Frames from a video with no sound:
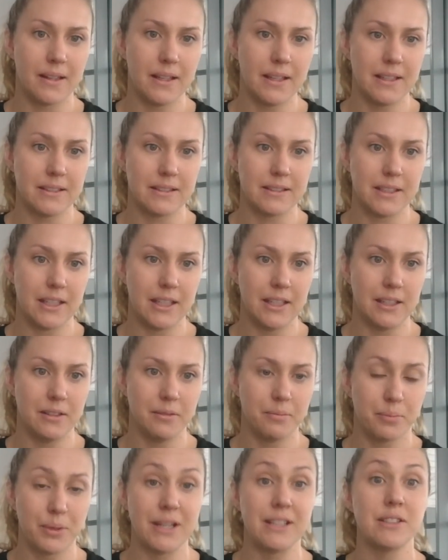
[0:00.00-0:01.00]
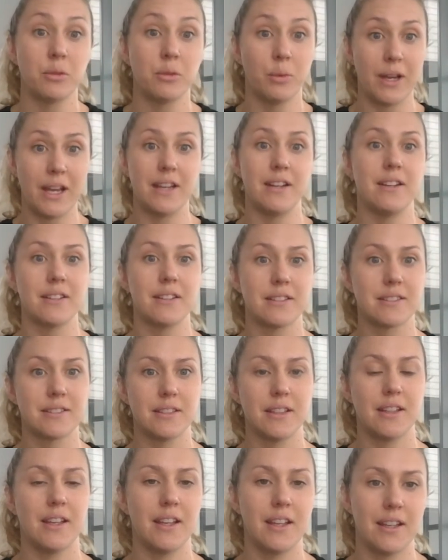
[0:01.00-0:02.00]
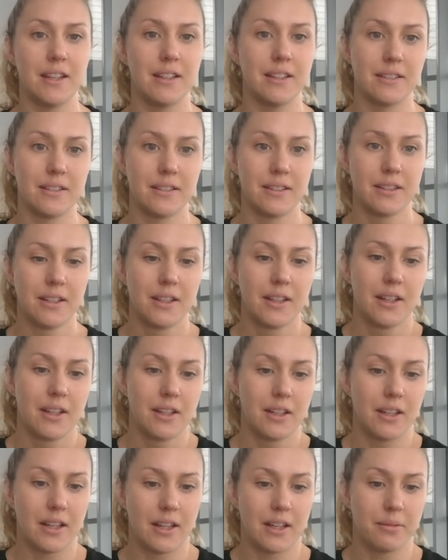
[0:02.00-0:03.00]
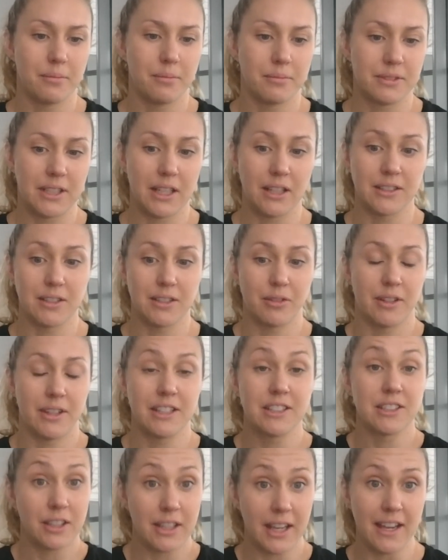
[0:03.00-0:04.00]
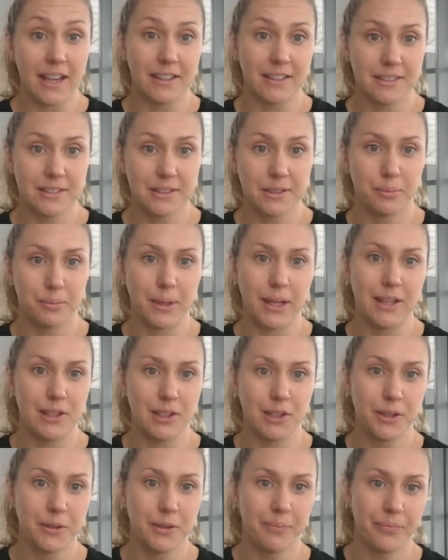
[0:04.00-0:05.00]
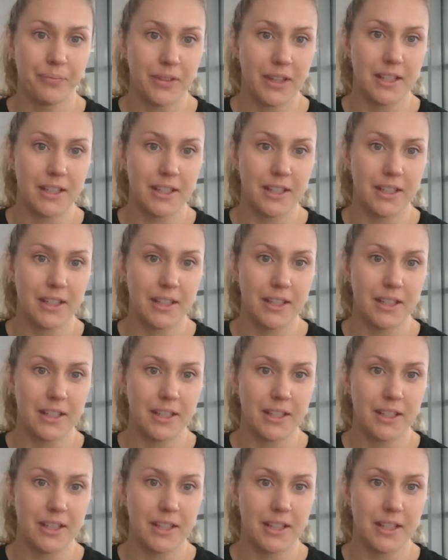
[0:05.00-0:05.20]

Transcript: is he brings awareness and tells everyone it's okay to be you.